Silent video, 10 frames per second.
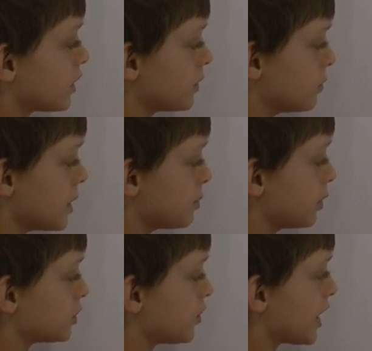we
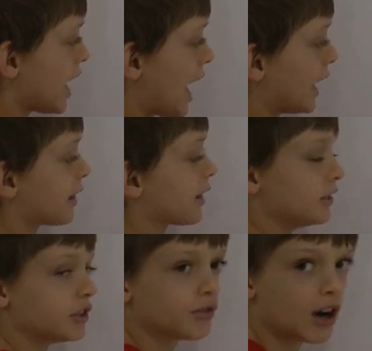put the 8
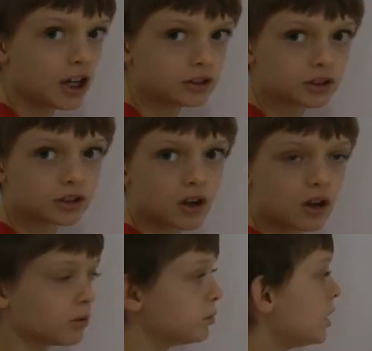that's in the 100
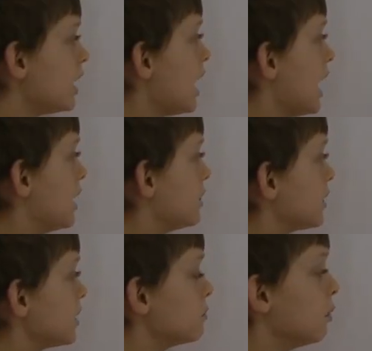column,
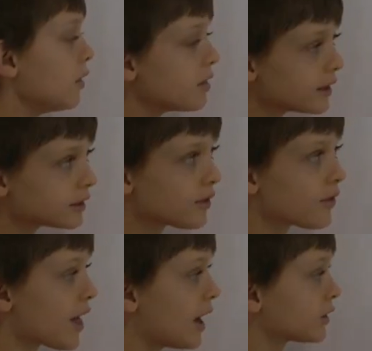and the 1 that's in
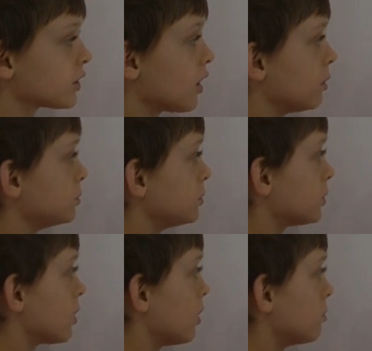the 1,000
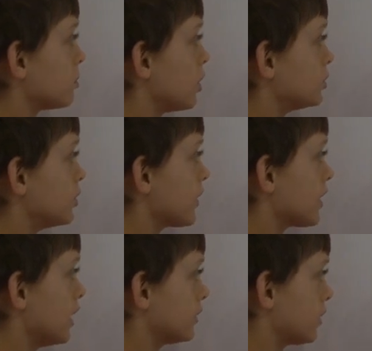column goes to the
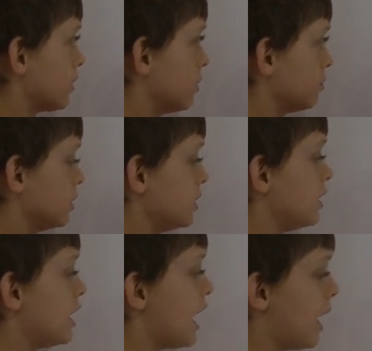1,000 column.
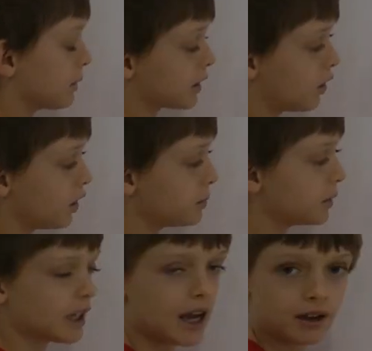And we can only
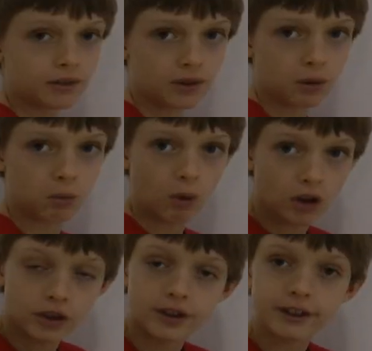put over
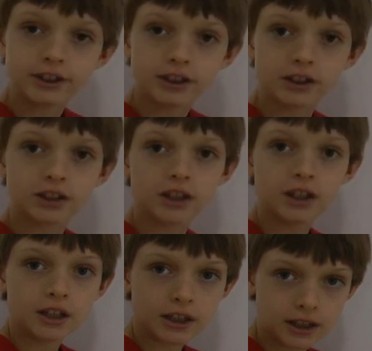one digit
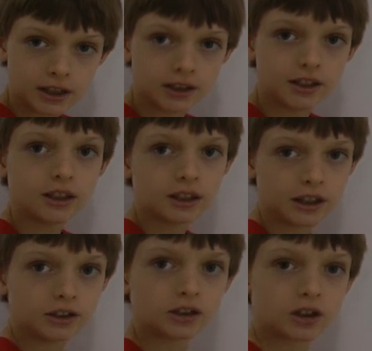in
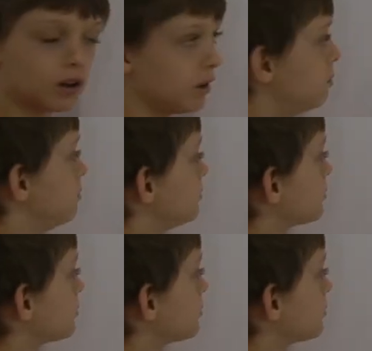each column.